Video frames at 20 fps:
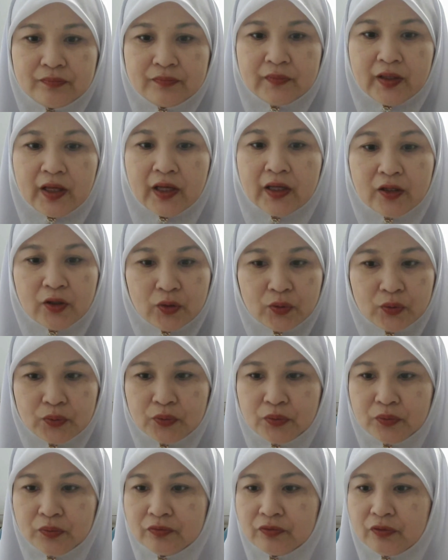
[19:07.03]
Thank
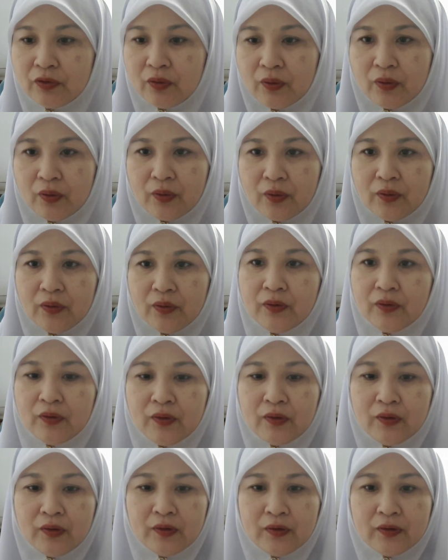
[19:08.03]
you for
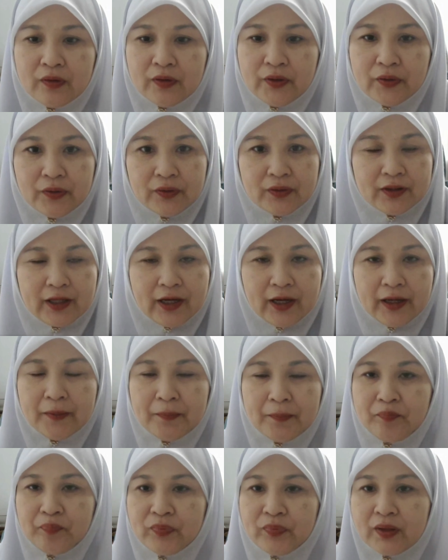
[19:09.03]
your
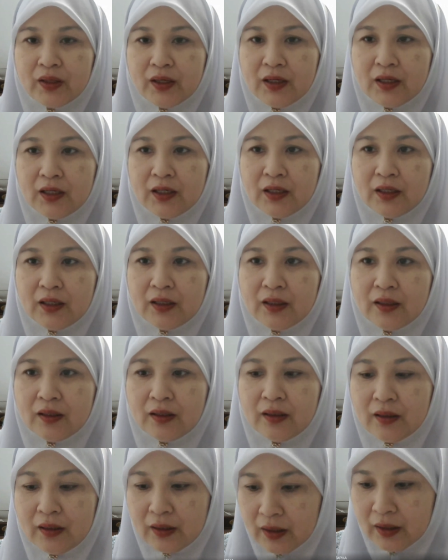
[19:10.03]
time.
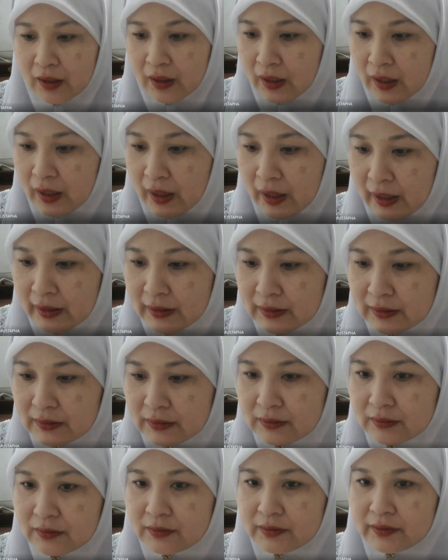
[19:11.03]

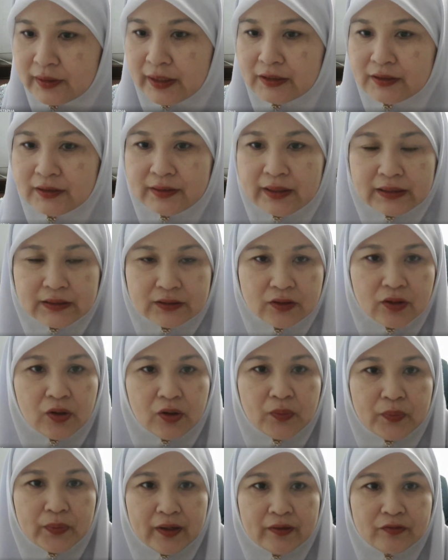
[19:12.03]
I guess that's
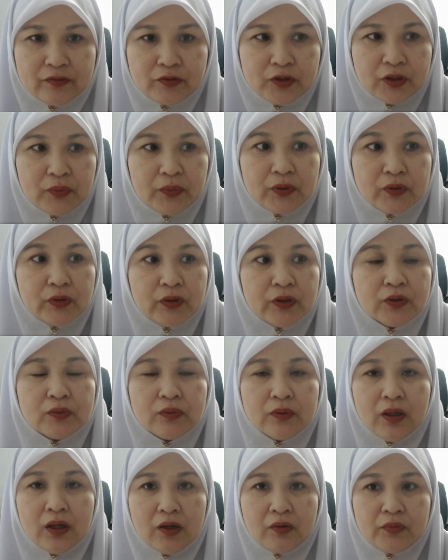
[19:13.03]
all we have today.
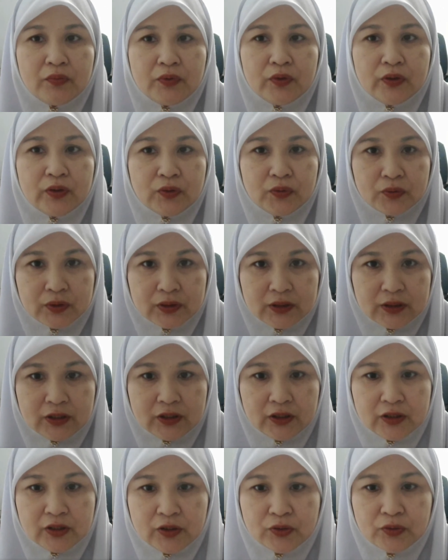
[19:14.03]
We're going to
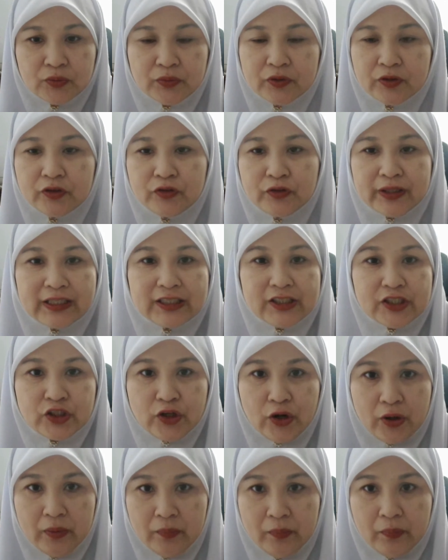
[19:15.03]
continue. We're going to take a
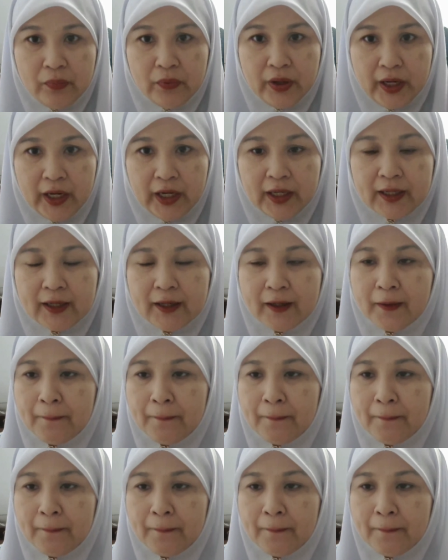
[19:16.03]
short break.